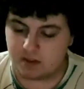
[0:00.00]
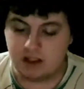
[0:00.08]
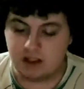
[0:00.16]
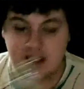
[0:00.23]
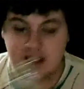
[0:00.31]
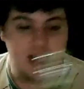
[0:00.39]

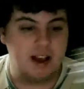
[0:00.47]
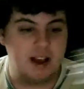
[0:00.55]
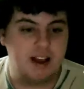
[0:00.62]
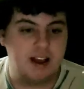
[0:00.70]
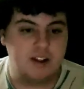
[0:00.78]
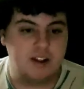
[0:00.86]
yeah,
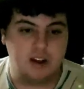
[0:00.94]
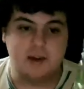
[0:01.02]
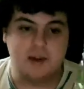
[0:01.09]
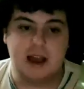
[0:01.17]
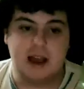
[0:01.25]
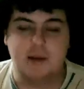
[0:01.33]
not that we
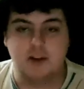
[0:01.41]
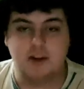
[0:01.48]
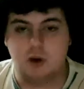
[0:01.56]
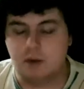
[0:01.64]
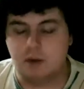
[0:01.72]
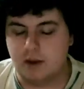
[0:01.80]
get much
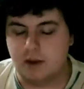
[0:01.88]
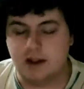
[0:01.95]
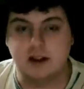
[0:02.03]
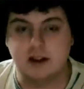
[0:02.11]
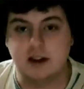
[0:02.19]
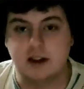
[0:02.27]
warmer
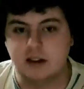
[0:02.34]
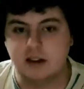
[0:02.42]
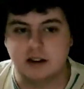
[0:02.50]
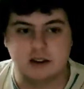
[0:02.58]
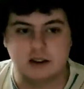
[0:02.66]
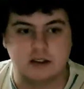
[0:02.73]
weather in here
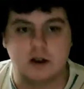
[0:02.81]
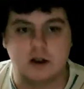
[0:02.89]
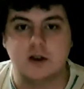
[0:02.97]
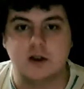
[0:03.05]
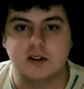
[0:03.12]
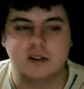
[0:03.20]
in
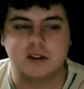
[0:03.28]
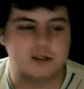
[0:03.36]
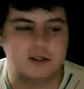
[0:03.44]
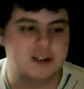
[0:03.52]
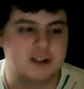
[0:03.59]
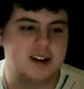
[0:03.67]
Scotland, so
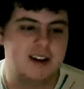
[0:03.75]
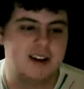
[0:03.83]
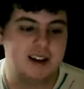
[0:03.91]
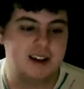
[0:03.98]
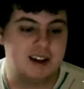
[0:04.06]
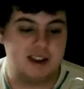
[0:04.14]

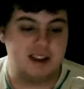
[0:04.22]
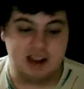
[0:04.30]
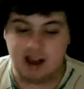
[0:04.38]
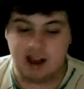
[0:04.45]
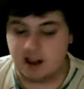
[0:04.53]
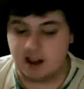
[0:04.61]

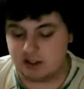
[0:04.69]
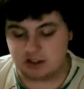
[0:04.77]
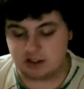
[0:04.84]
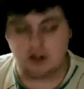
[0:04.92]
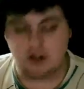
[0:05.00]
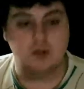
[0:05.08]
yeah,
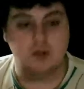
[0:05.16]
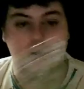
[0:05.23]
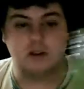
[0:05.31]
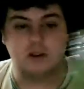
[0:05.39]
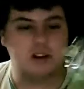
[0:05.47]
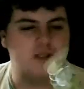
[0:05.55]
just a cool
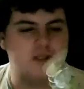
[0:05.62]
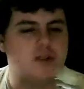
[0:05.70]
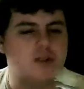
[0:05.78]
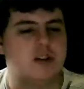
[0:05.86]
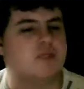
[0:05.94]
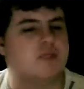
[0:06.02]
bottle. Love
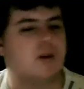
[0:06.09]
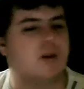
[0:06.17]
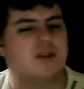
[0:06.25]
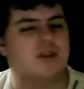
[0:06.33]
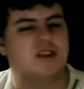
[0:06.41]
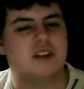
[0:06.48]
holding this
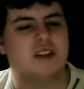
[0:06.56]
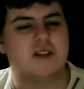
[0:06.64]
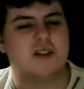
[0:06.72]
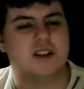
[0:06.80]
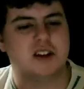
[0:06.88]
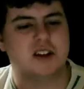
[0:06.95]
bottle, just love
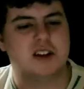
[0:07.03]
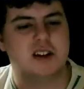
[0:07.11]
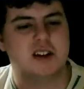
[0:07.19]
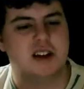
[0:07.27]
it, look at it.